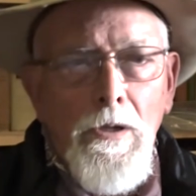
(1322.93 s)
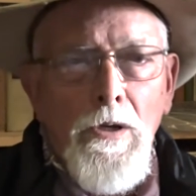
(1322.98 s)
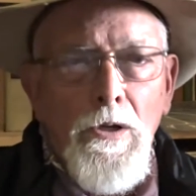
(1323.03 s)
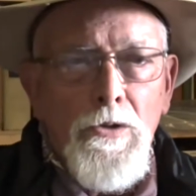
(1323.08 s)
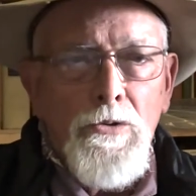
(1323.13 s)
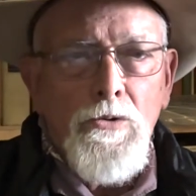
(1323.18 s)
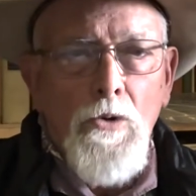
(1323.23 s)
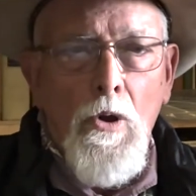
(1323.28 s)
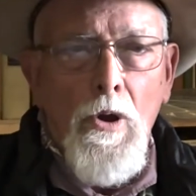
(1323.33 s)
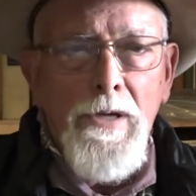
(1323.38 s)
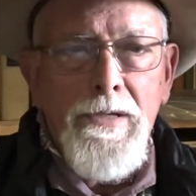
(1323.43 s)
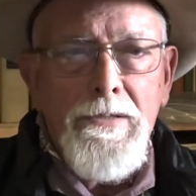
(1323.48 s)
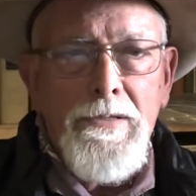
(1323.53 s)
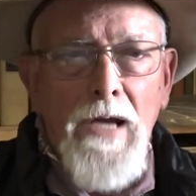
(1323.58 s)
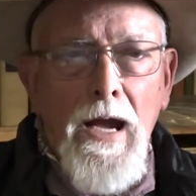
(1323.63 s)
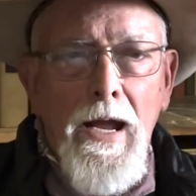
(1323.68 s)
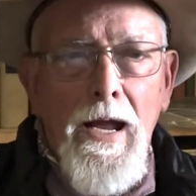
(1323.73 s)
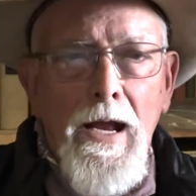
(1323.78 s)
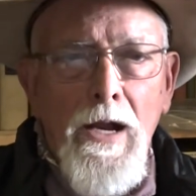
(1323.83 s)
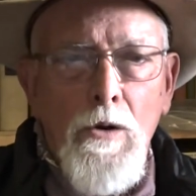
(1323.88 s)
drawing
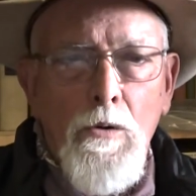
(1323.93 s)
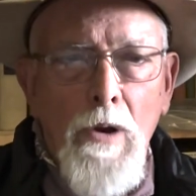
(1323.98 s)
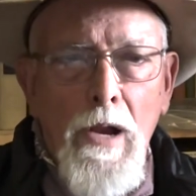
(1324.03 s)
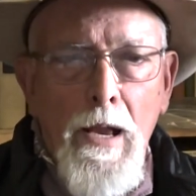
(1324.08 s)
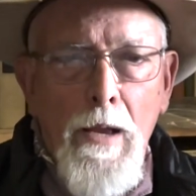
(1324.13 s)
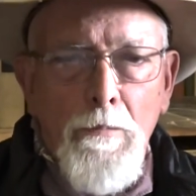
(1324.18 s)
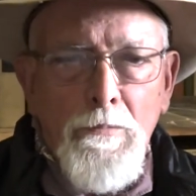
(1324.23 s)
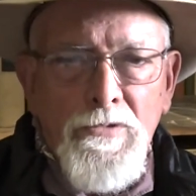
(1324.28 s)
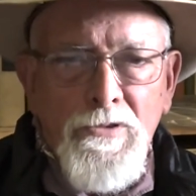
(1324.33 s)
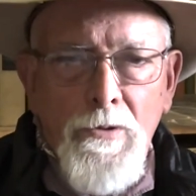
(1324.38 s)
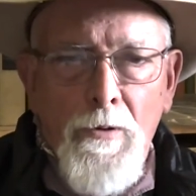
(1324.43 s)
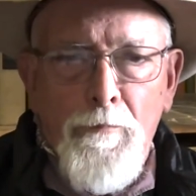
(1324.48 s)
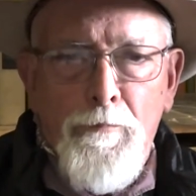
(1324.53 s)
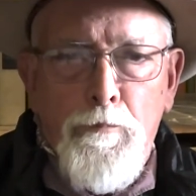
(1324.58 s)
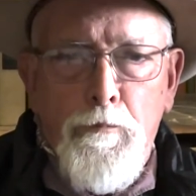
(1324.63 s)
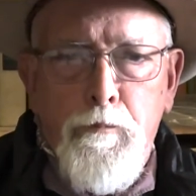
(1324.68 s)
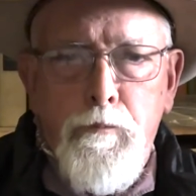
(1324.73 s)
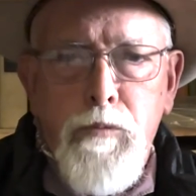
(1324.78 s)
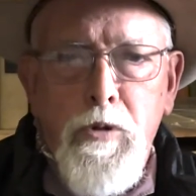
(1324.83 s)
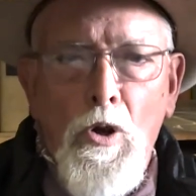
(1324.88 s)
diagrams of
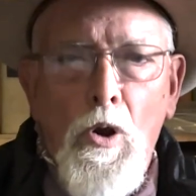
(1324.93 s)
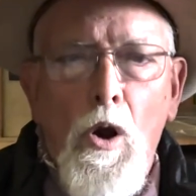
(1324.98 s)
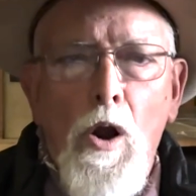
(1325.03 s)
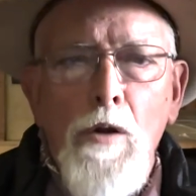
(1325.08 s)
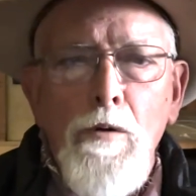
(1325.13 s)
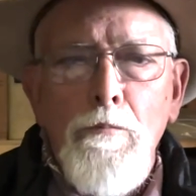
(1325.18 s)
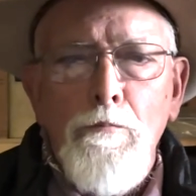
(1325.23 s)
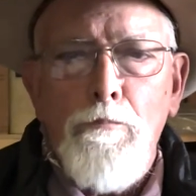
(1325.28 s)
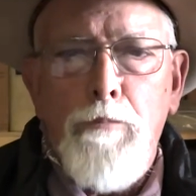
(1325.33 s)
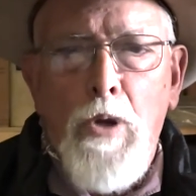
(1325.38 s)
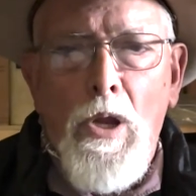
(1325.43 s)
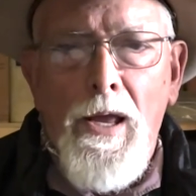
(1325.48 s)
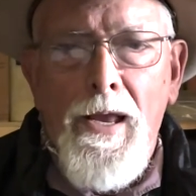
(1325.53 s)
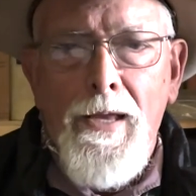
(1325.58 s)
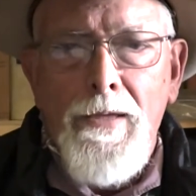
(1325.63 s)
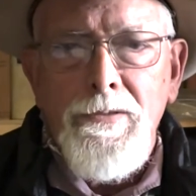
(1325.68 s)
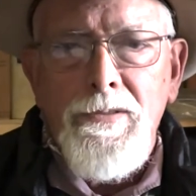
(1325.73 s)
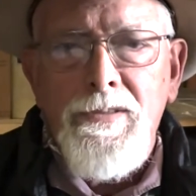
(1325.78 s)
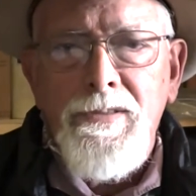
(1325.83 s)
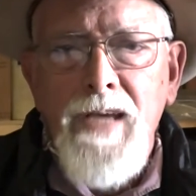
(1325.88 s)
garden
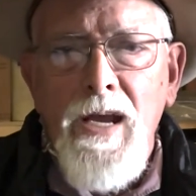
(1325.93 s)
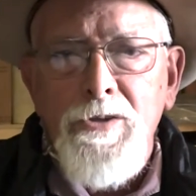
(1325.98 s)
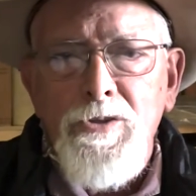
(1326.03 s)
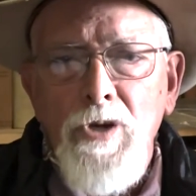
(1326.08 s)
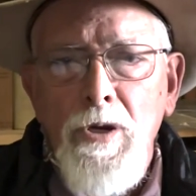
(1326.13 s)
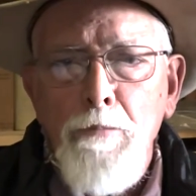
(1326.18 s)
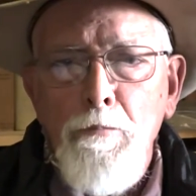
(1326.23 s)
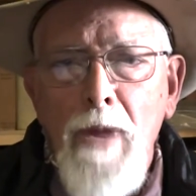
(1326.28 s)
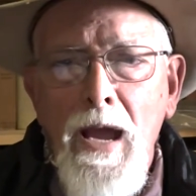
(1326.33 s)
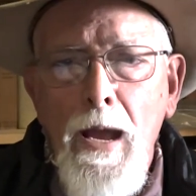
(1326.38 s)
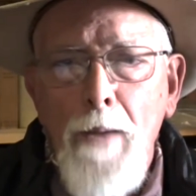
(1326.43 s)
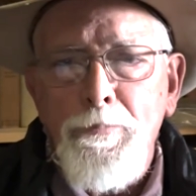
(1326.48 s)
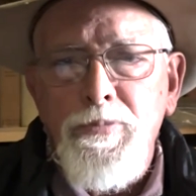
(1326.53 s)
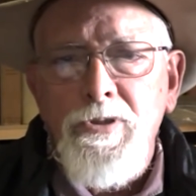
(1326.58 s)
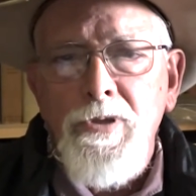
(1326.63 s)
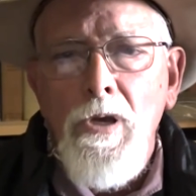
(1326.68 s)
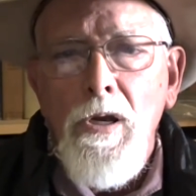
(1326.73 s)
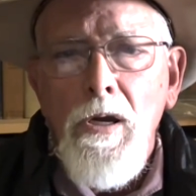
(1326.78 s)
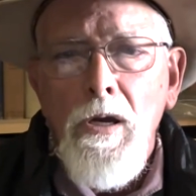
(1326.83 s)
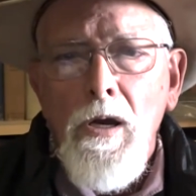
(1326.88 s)
plans, sketching
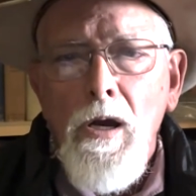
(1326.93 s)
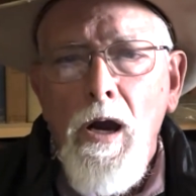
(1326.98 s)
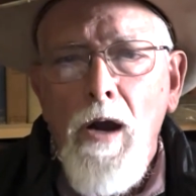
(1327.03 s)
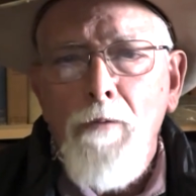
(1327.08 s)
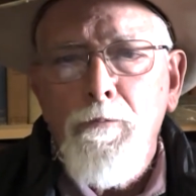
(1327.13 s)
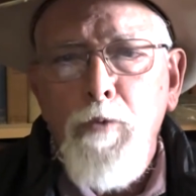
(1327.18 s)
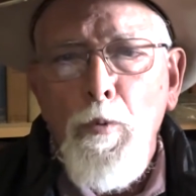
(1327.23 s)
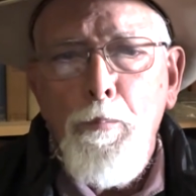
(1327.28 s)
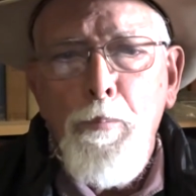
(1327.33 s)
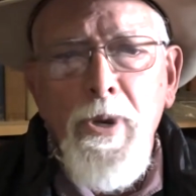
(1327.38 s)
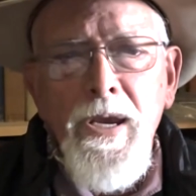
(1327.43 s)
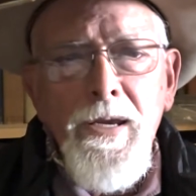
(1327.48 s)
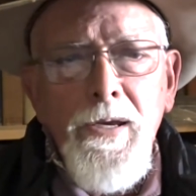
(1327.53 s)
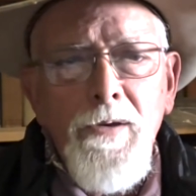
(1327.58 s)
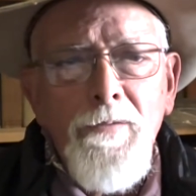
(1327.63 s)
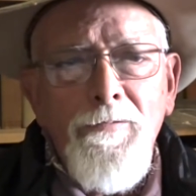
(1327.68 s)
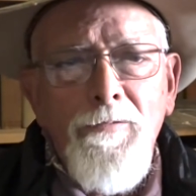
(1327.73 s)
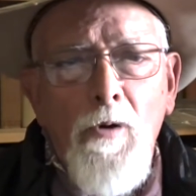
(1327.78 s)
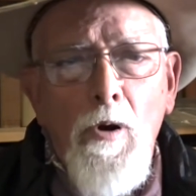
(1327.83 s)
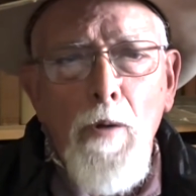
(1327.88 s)
maps of
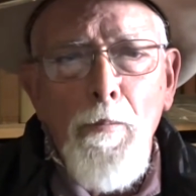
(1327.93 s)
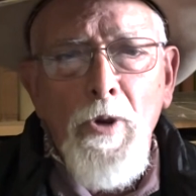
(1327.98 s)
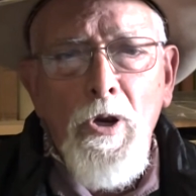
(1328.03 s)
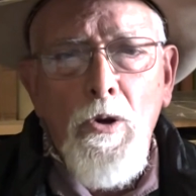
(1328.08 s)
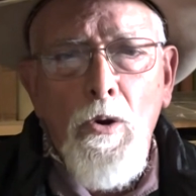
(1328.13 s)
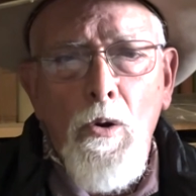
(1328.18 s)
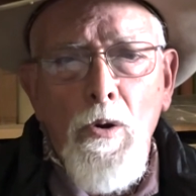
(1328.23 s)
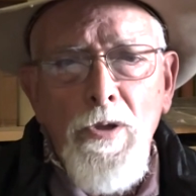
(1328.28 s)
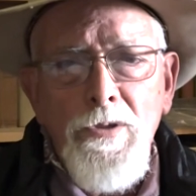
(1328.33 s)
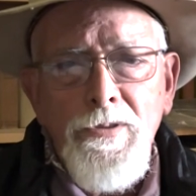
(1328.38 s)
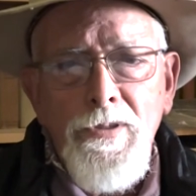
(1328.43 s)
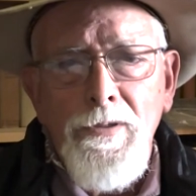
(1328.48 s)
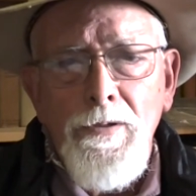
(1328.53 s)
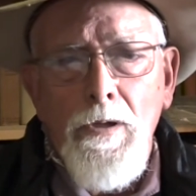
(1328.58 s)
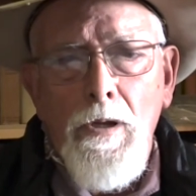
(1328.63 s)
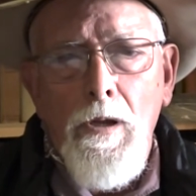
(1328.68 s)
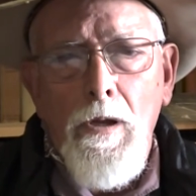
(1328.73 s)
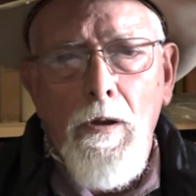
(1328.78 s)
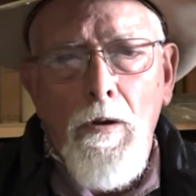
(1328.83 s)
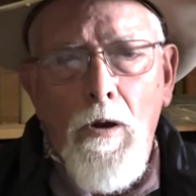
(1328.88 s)
repeated farm
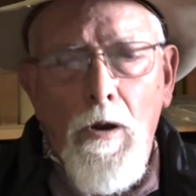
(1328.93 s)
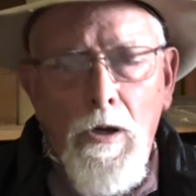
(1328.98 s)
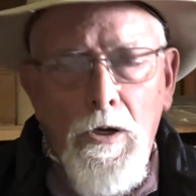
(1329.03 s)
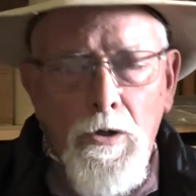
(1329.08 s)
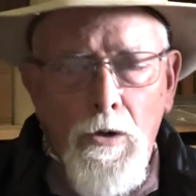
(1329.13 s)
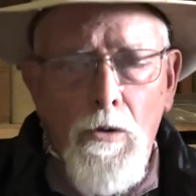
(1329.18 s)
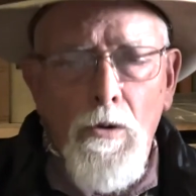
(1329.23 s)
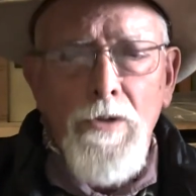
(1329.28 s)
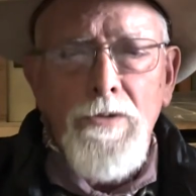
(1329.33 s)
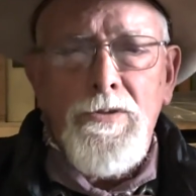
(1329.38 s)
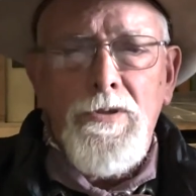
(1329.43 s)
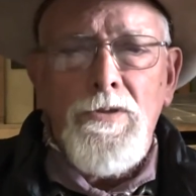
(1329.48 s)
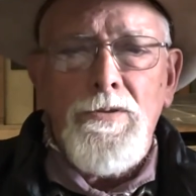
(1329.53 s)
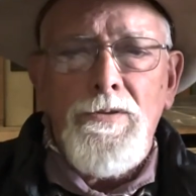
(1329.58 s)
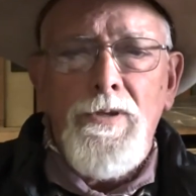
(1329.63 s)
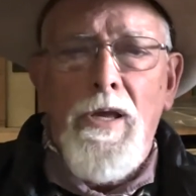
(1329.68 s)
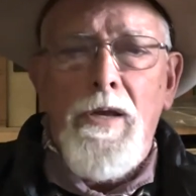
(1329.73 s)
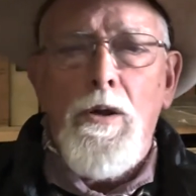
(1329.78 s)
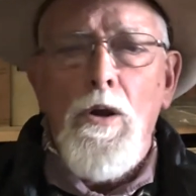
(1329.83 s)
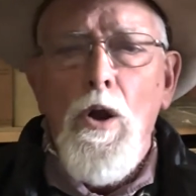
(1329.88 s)
occurrences
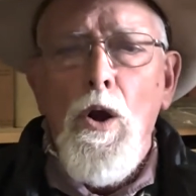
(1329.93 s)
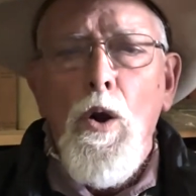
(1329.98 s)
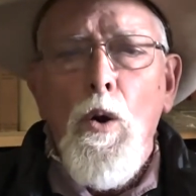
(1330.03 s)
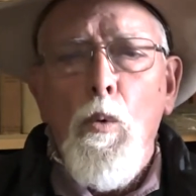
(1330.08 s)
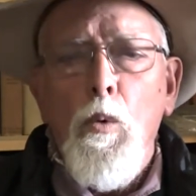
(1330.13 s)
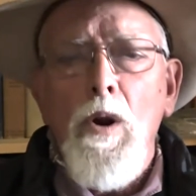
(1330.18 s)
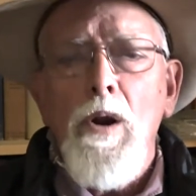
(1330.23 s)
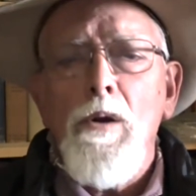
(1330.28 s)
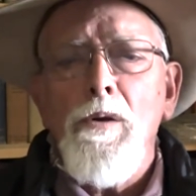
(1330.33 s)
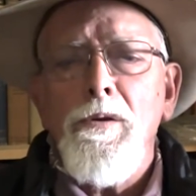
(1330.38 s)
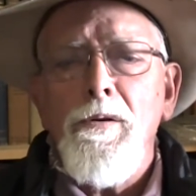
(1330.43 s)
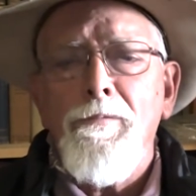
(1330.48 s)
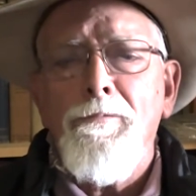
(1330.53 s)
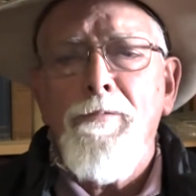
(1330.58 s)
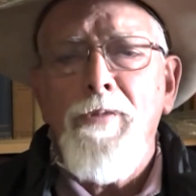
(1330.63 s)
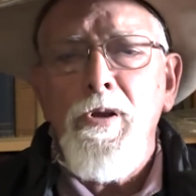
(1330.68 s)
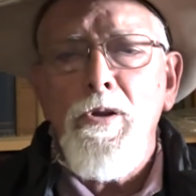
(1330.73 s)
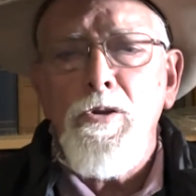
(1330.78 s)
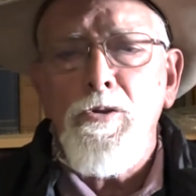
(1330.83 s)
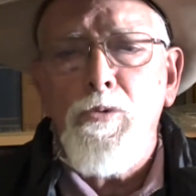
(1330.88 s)
like where in the
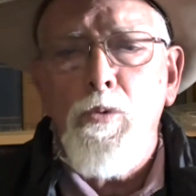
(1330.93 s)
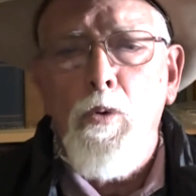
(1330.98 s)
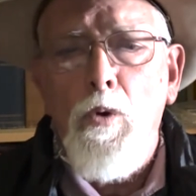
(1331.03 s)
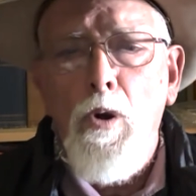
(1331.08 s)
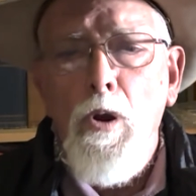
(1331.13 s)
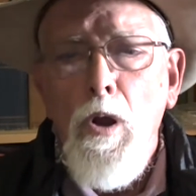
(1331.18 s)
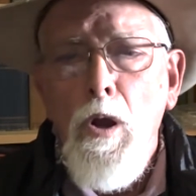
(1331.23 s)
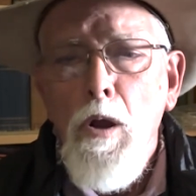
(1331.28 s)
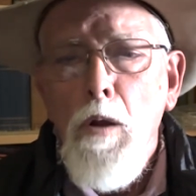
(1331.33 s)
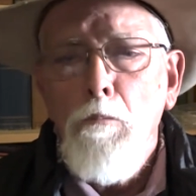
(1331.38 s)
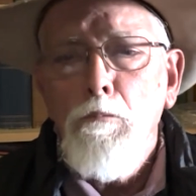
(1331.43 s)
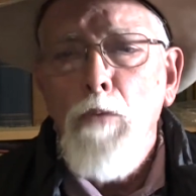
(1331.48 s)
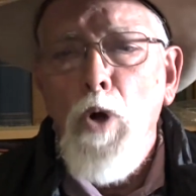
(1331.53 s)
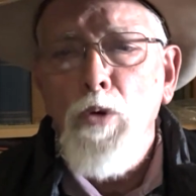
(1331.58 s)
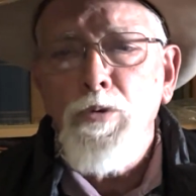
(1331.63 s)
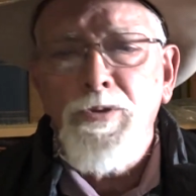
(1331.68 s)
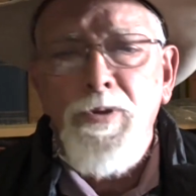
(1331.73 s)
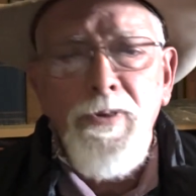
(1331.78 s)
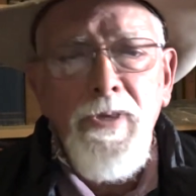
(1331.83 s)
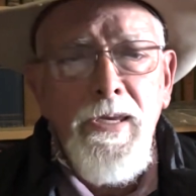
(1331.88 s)
fields were
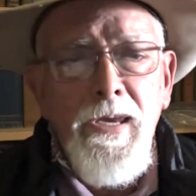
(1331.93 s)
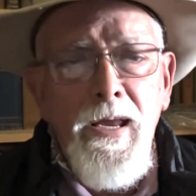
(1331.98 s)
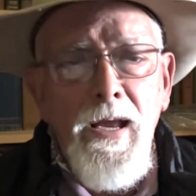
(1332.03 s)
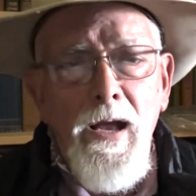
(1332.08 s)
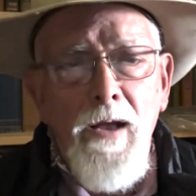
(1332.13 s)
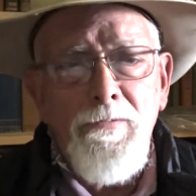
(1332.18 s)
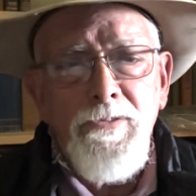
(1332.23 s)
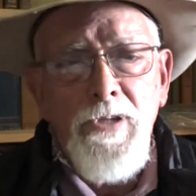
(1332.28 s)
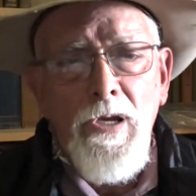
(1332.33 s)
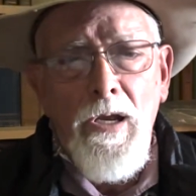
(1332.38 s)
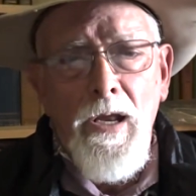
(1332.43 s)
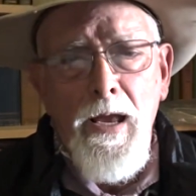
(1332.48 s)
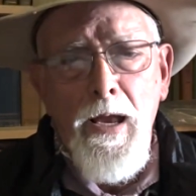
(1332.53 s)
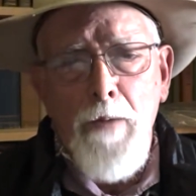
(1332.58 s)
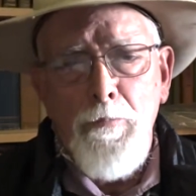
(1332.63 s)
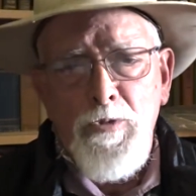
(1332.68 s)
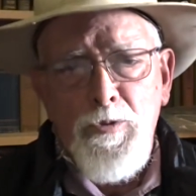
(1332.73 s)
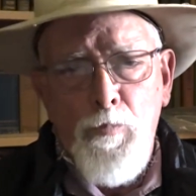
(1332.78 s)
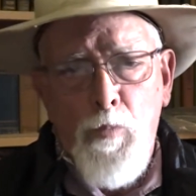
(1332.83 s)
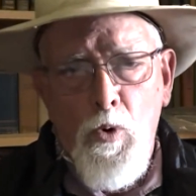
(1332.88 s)
most of the calves and
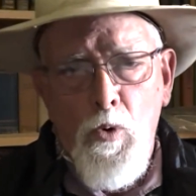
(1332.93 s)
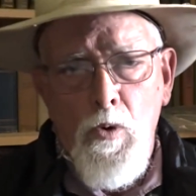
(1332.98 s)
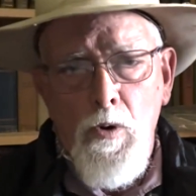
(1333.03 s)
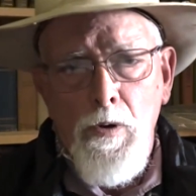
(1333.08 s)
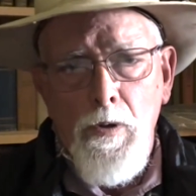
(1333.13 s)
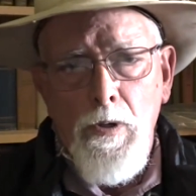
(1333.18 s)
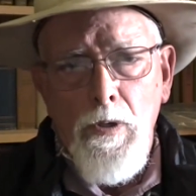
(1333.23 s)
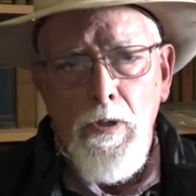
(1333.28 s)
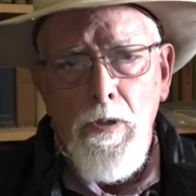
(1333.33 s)
lambs born,